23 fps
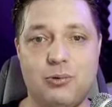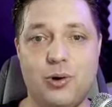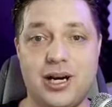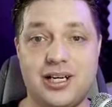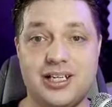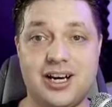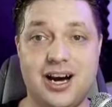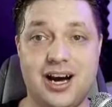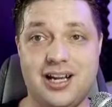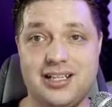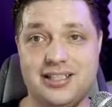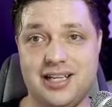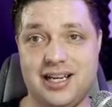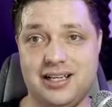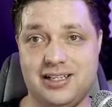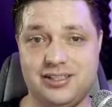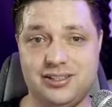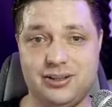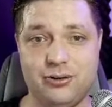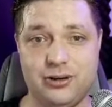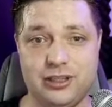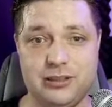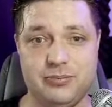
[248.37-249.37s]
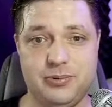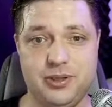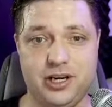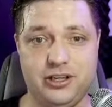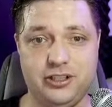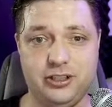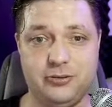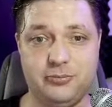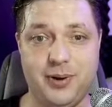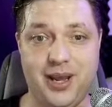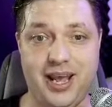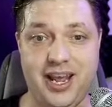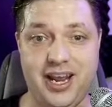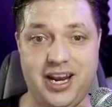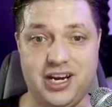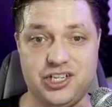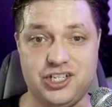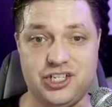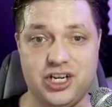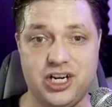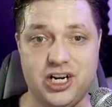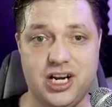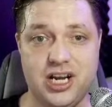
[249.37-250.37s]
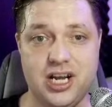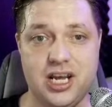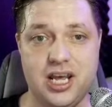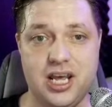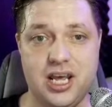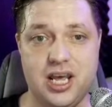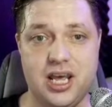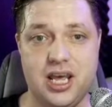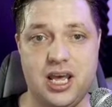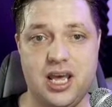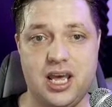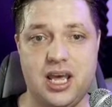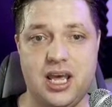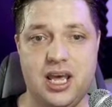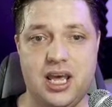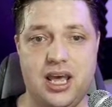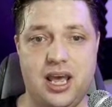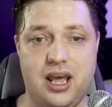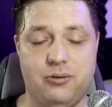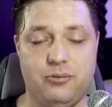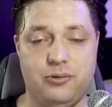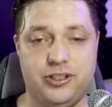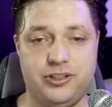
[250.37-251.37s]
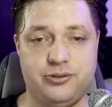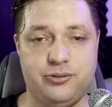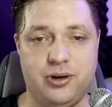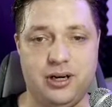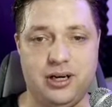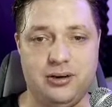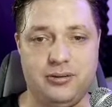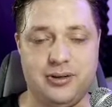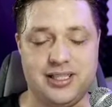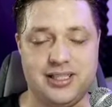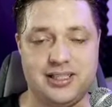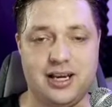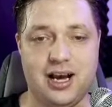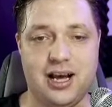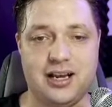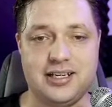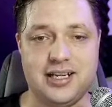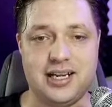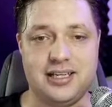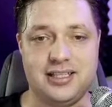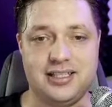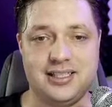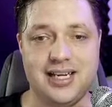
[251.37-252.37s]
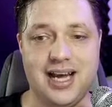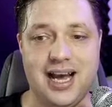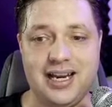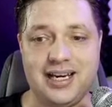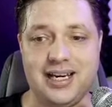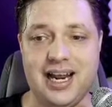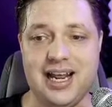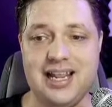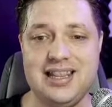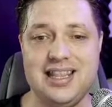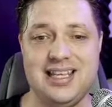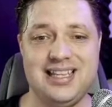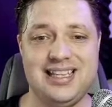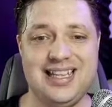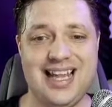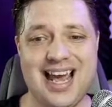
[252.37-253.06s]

what content is going to be on your page and which what content is not. And the